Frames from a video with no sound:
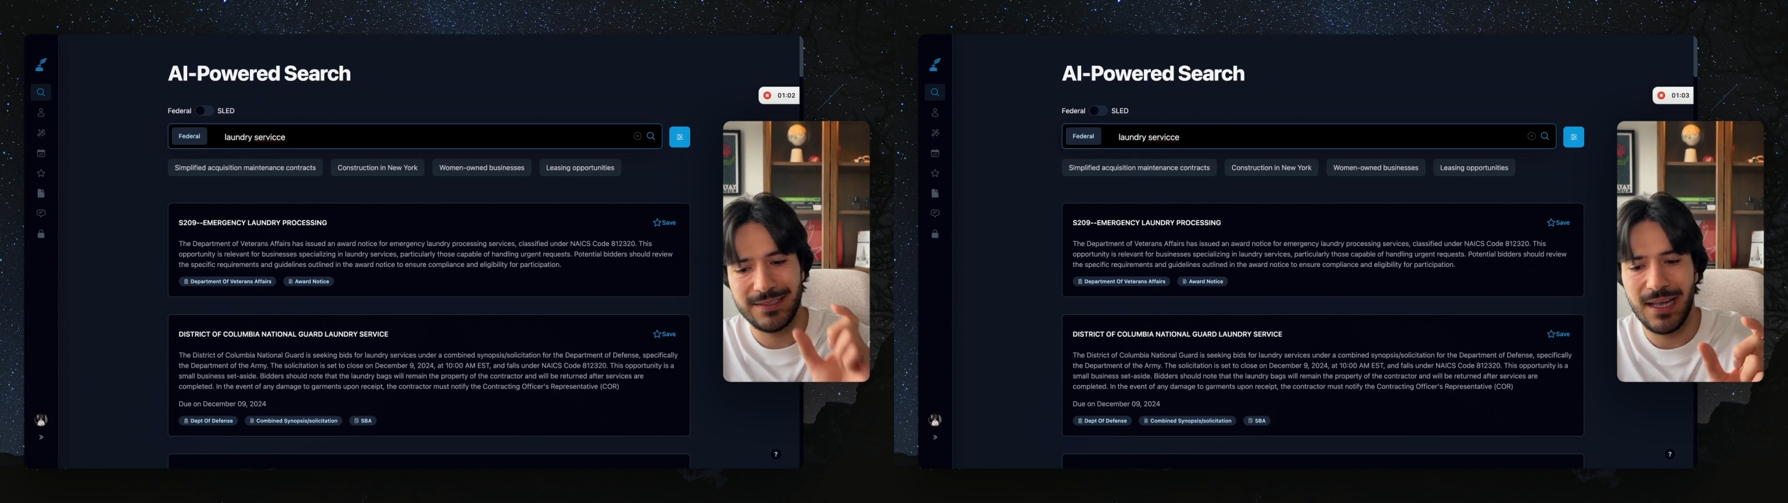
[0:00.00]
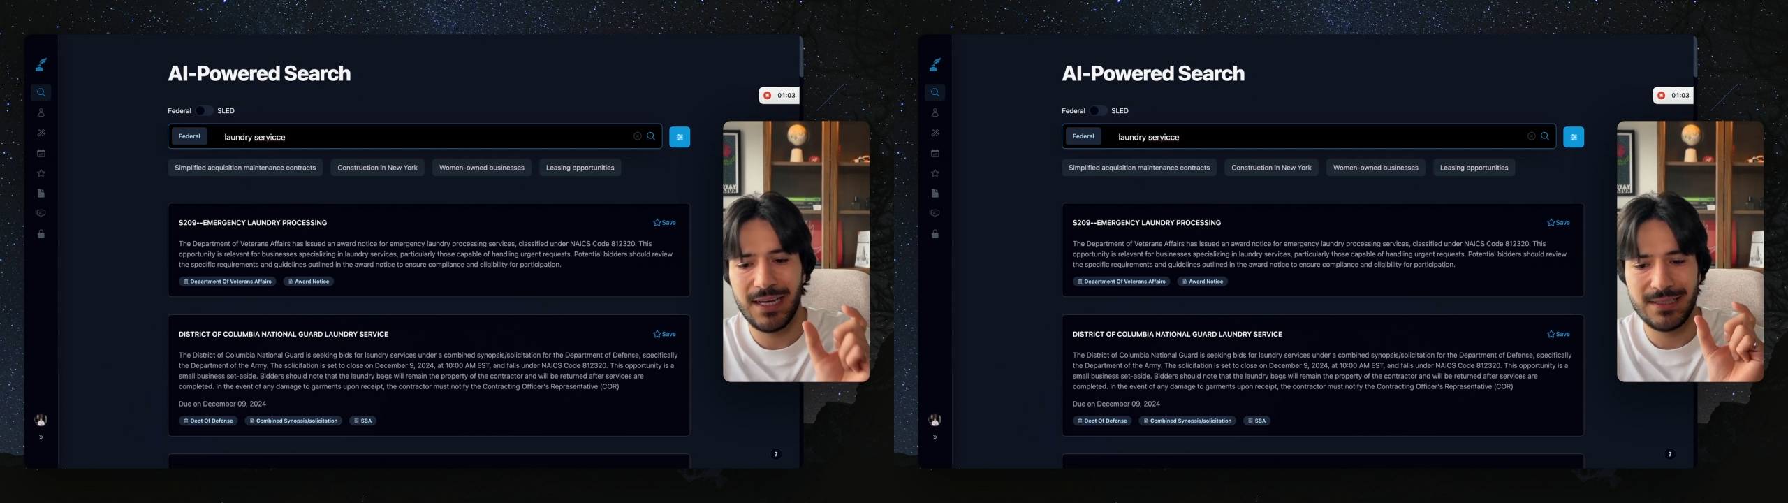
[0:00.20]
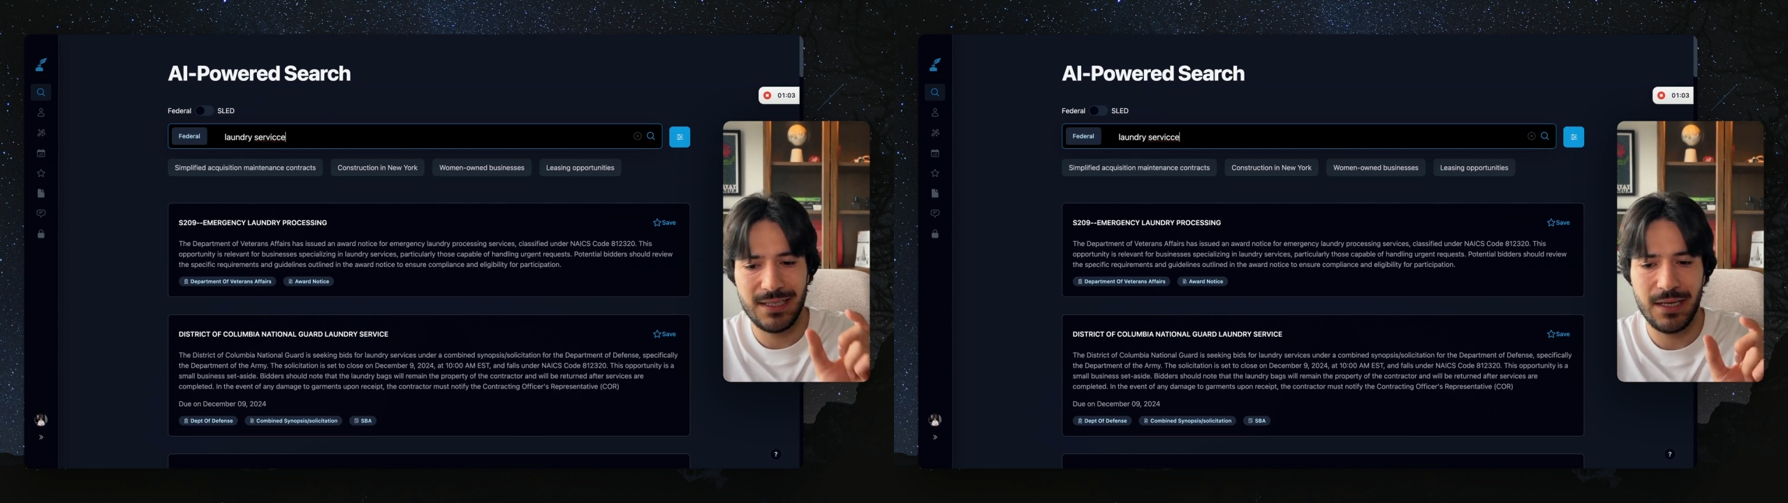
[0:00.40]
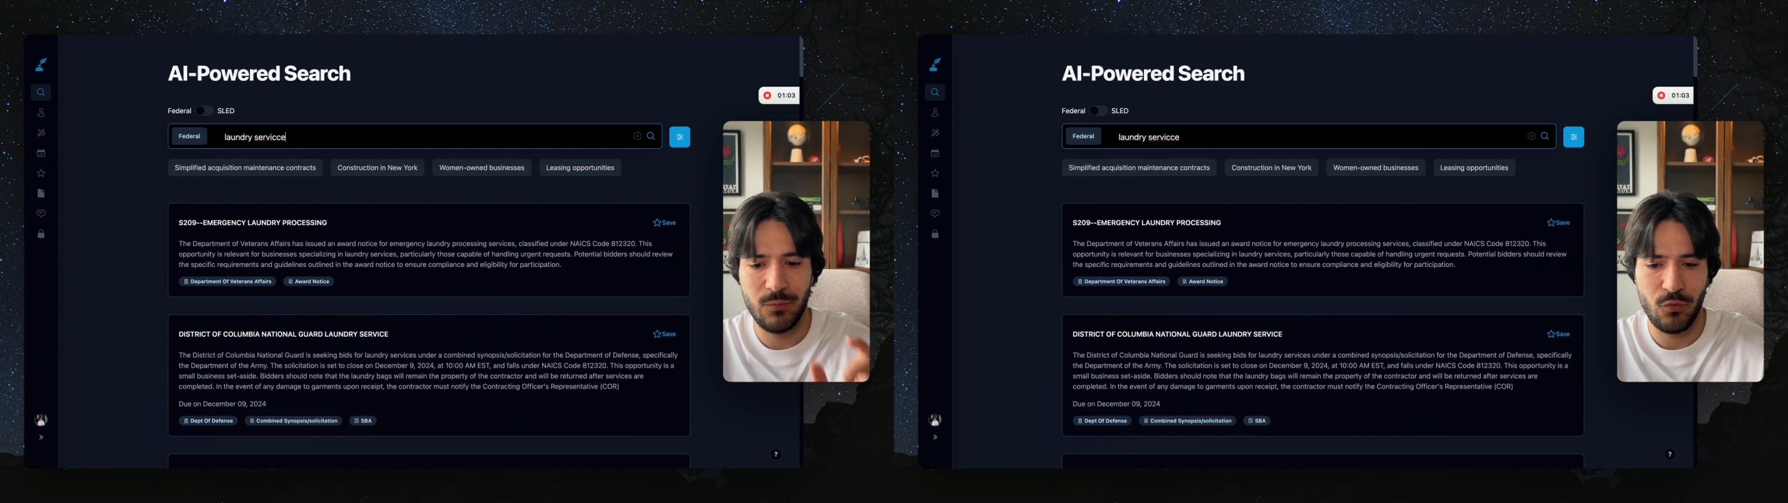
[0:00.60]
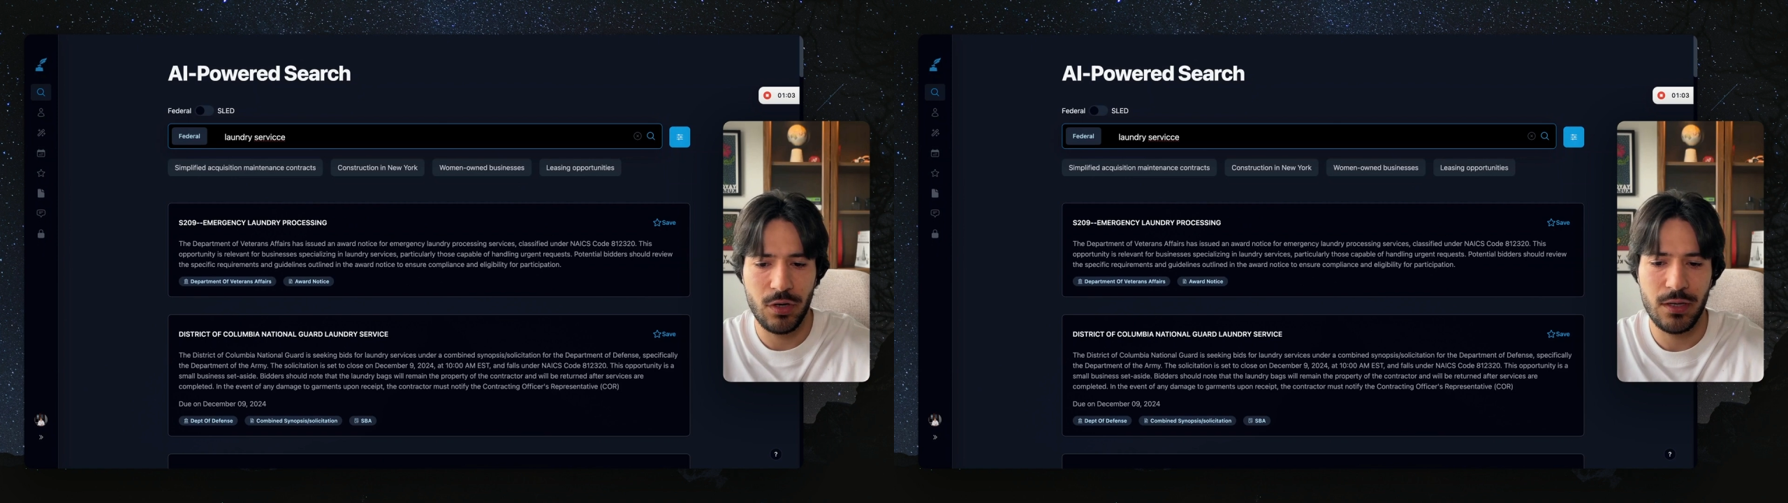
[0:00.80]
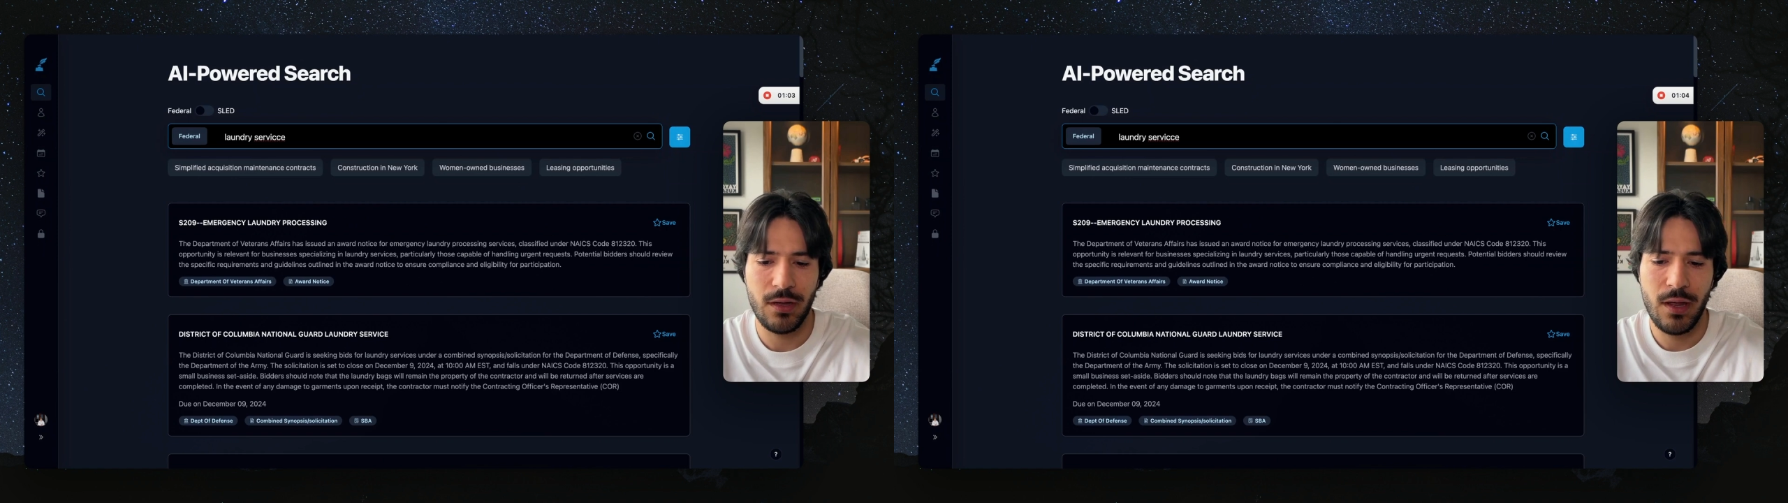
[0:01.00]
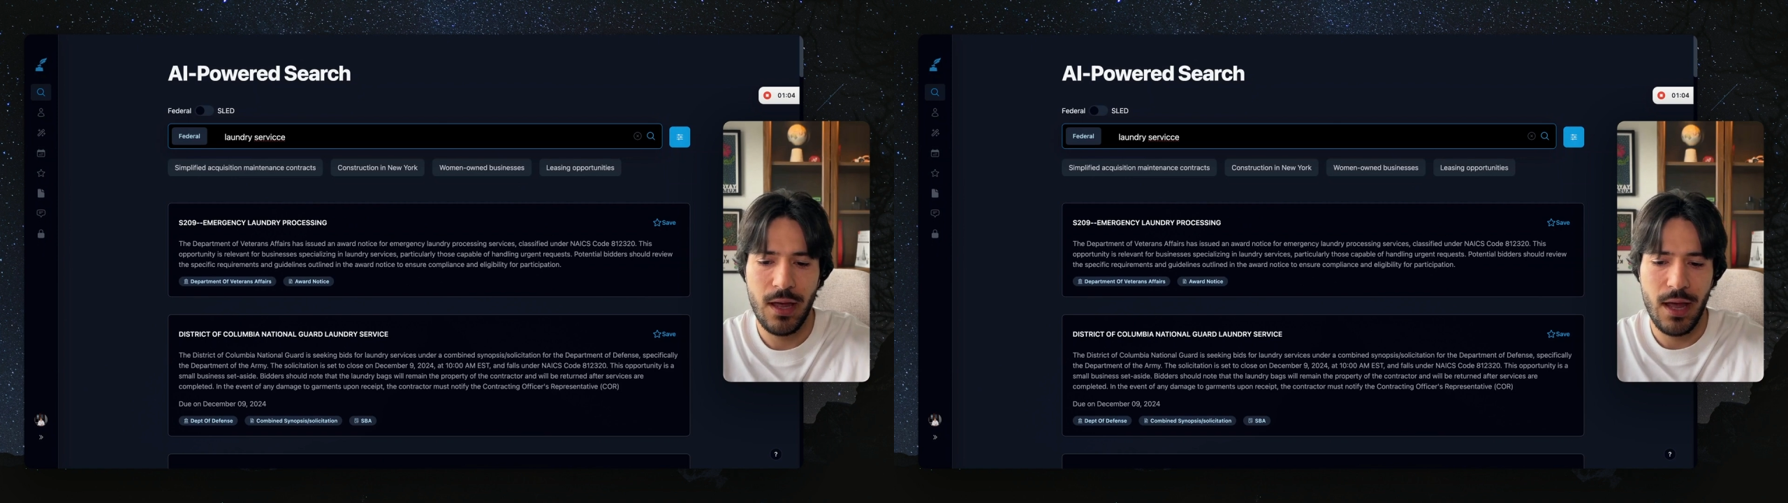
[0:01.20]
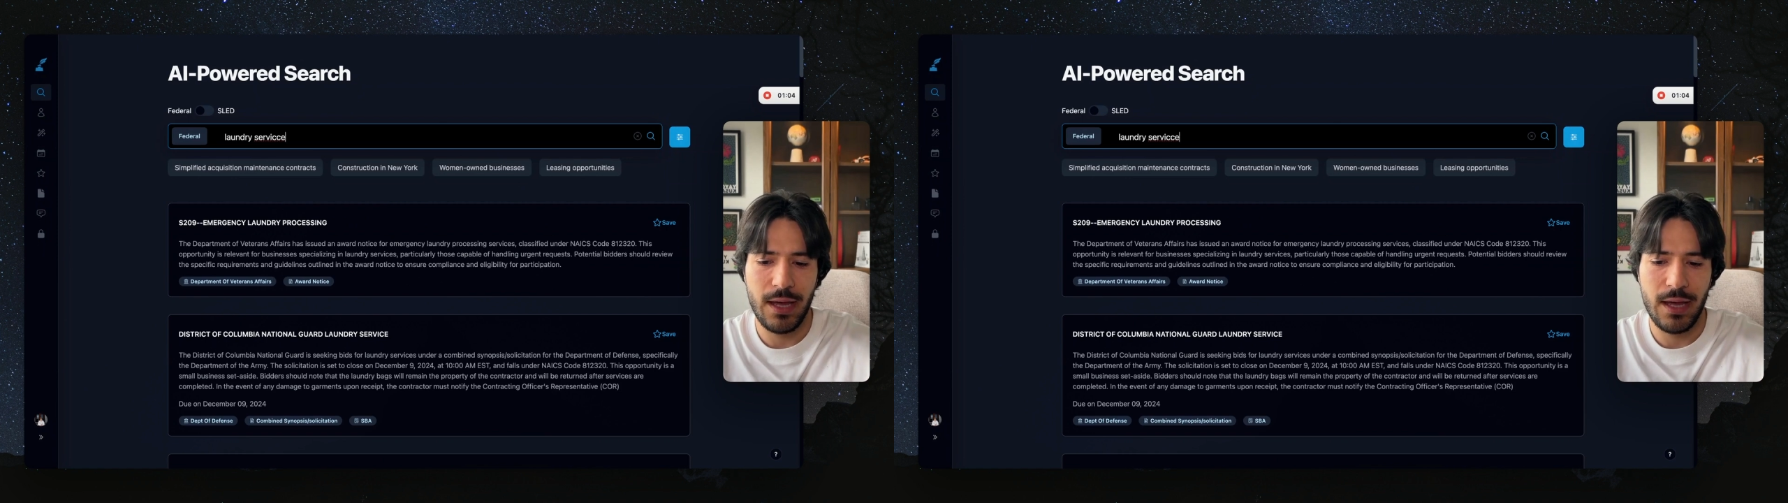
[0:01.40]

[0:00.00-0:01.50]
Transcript: exact same word.